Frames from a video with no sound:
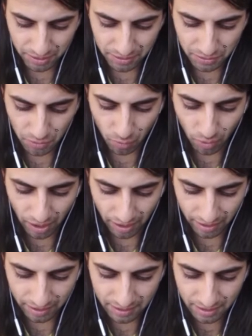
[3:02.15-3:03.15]
I don't know
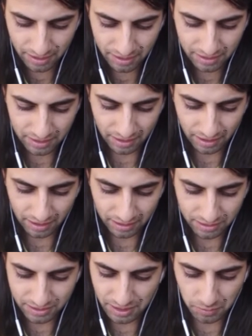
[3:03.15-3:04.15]
why,
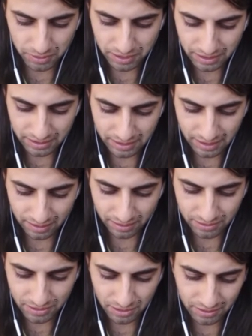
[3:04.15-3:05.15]
because uh, they weren't going to get it
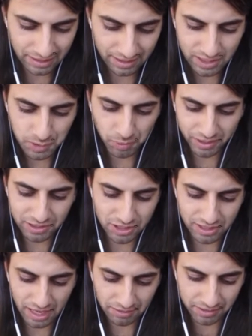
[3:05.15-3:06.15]
on his own. And at this point, he
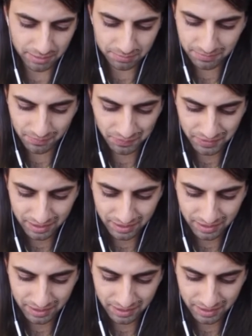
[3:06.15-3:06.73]
just gave up.